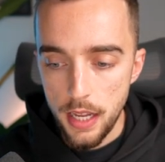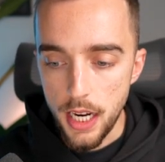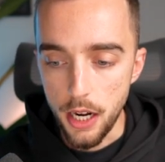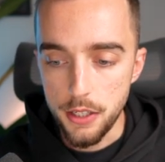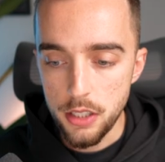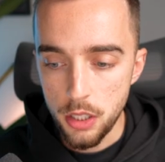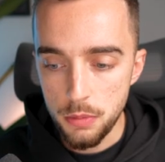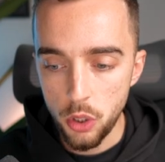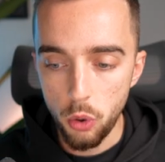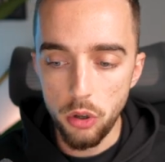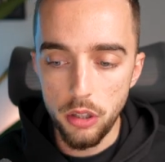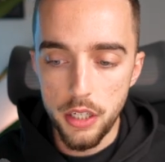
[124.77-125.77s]
Now here in terms of
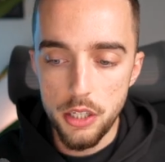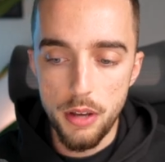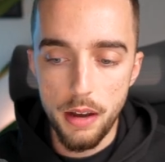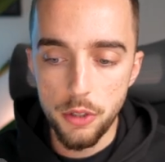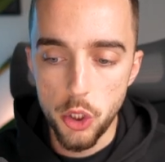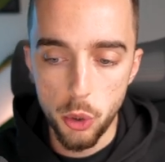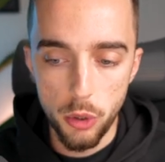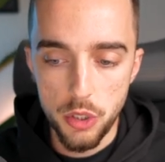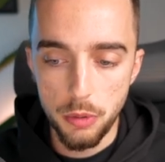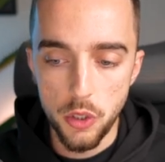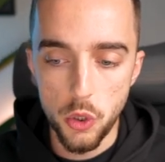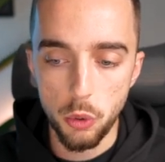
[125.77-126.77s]
quality, you have the choice
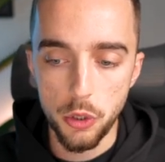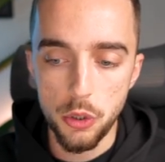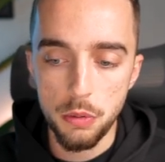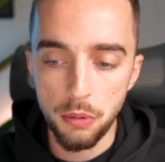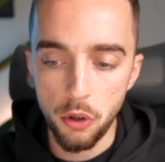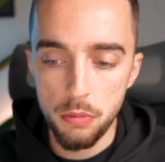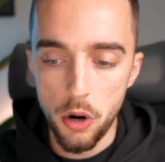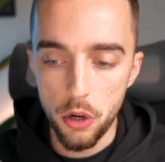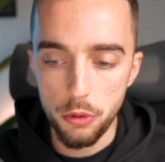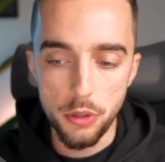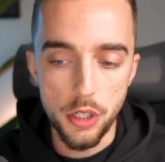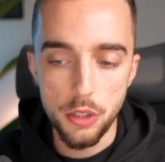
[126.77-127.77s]
for the Sora 2 Pro
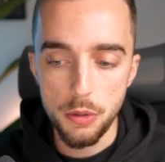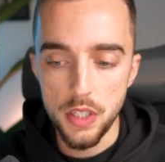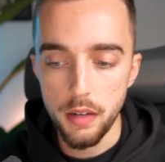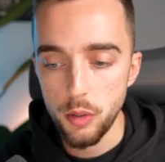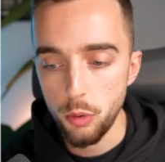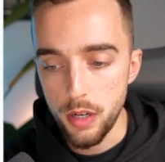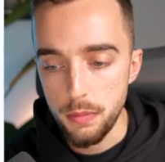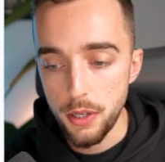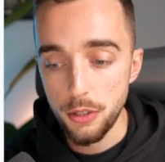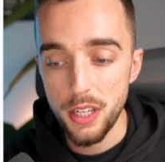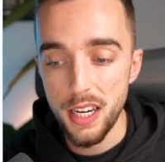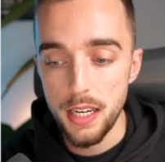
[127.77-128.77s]
model. You can do 720p
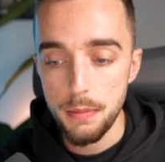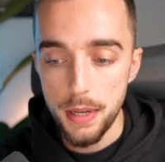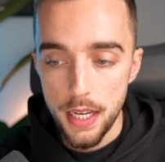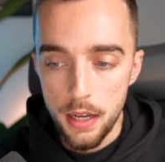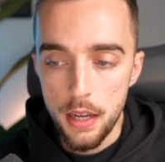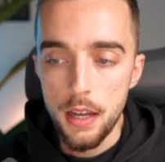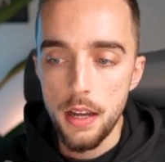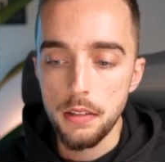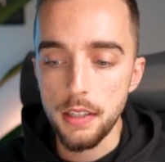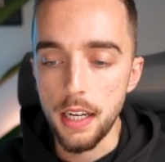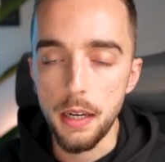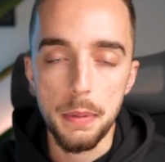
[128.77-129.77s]
or 1080p.
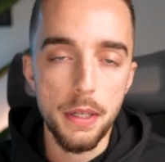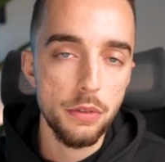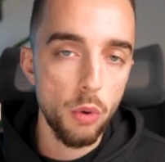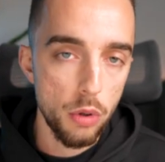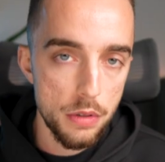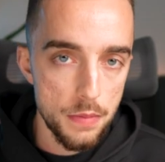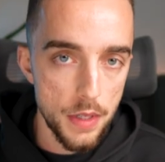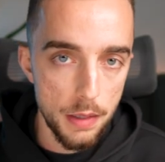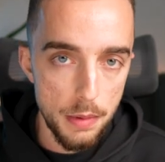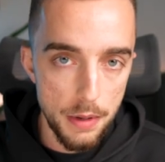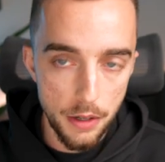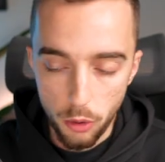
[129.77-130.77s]
1080p, of course, is gonna
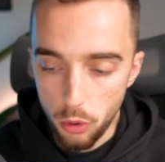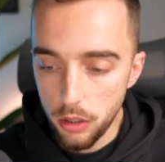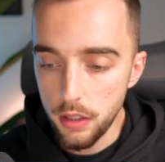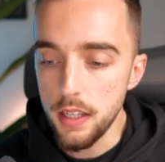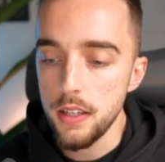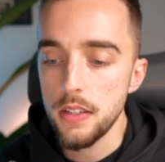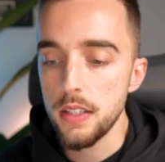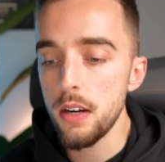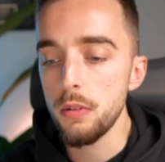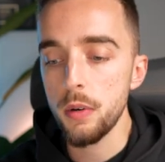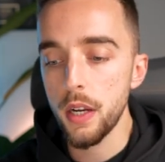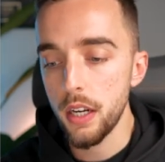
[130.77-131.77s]
be better quality.
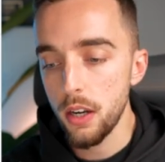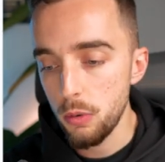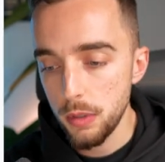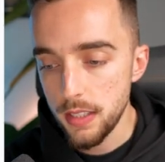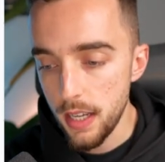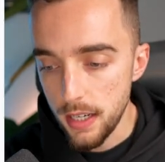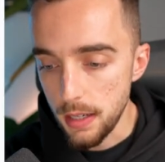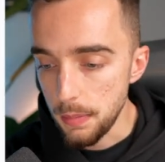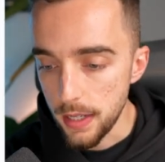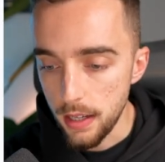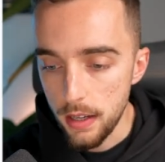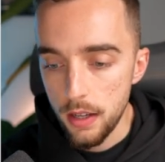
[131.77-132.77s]
So we're gonna go with
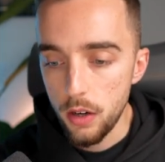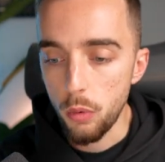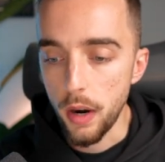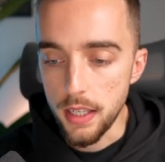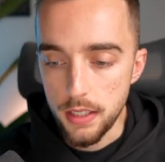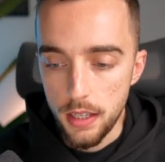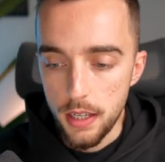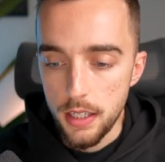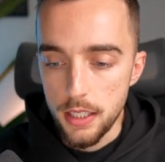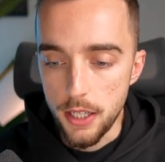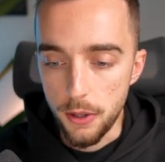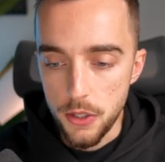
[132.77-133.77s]
1080p right
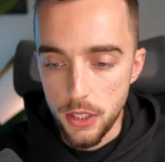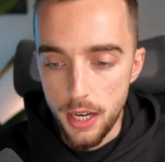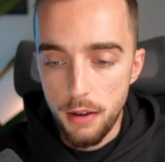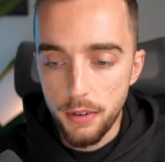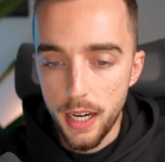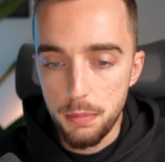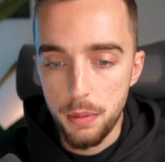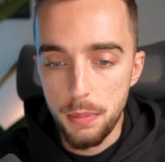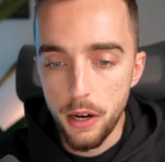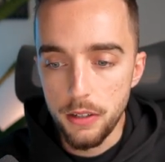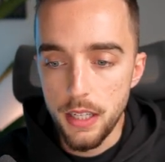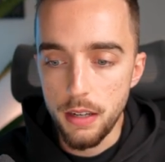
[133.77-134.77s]
here. So now I've kind of
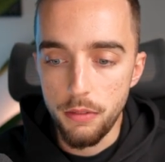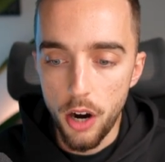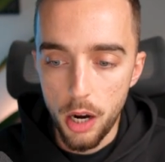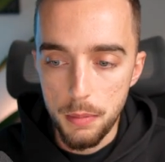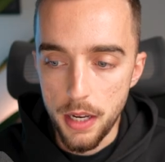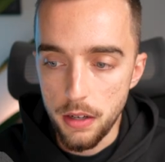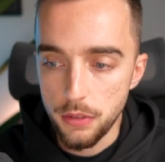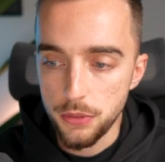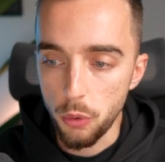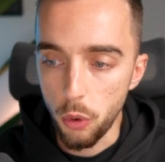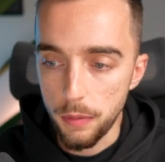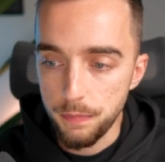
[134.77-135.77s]
prepared the environment
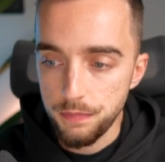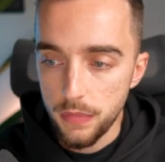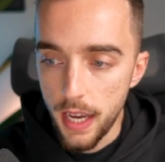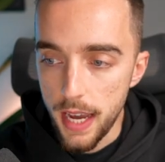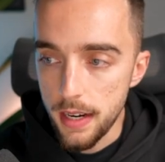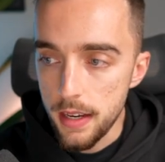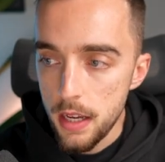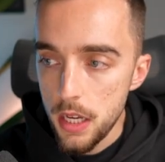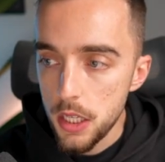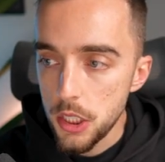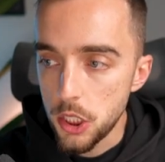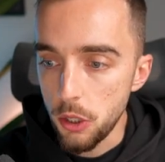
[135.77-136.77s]
for it and
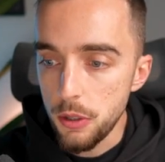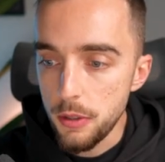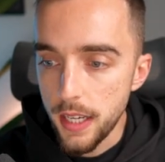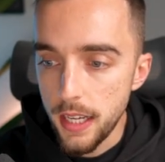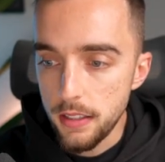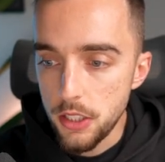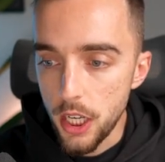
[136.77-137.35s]
showing you again the mm-hmm.